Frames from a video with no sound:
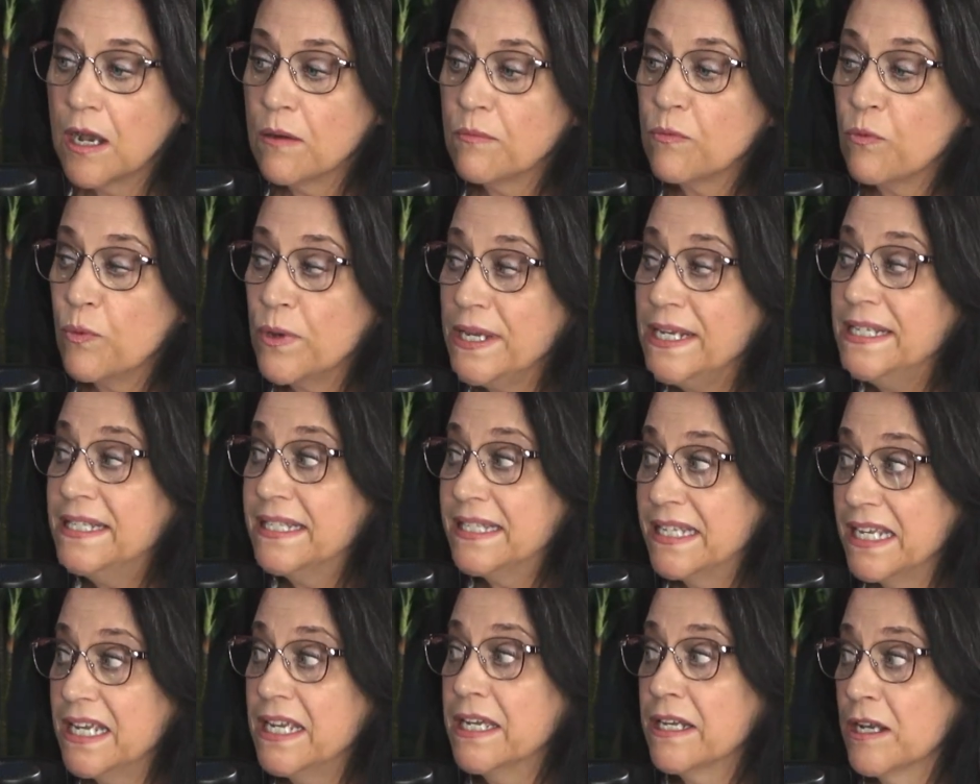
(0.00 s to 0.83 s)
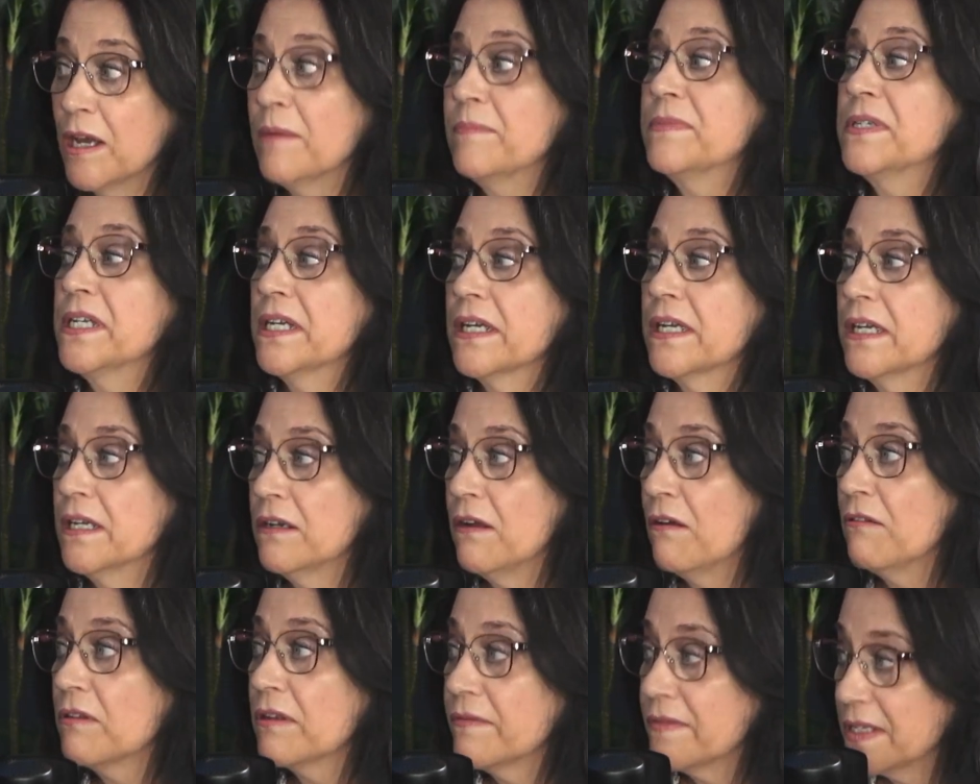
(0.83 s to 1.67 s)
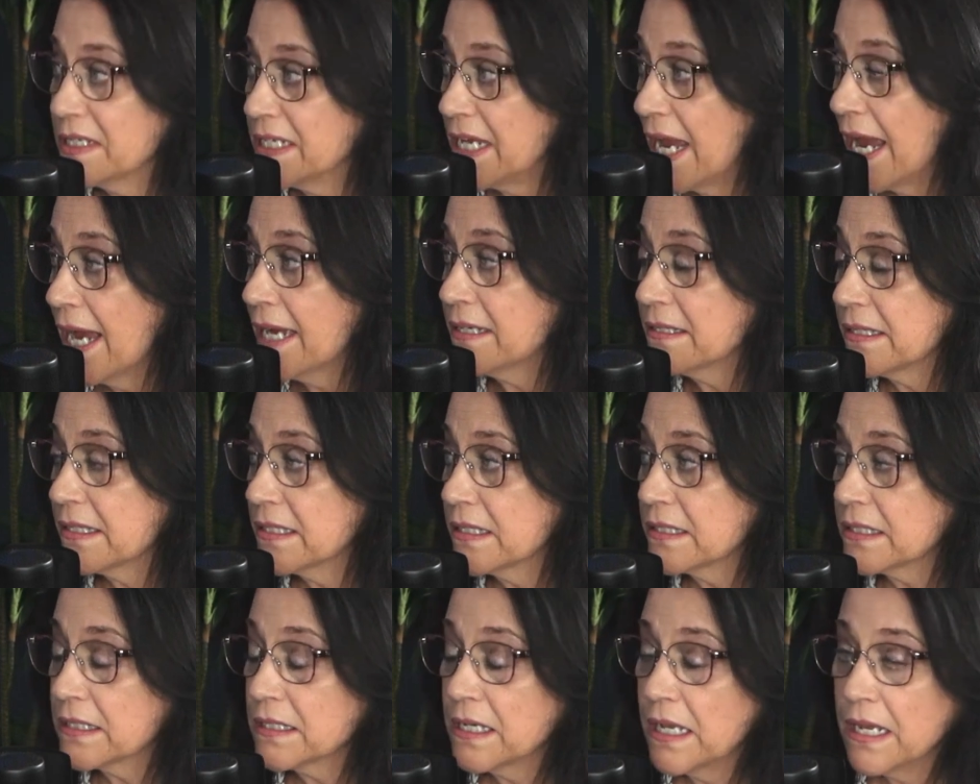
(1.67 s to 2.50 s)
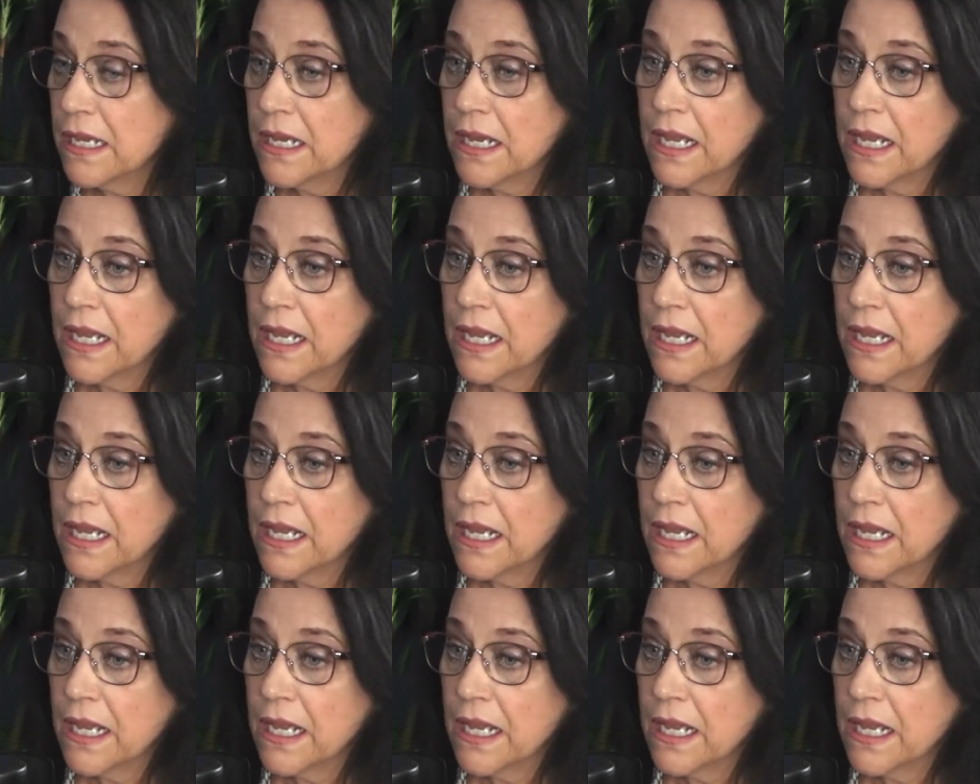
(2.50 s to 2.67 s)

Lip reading: We see an uptick in all of the taxes.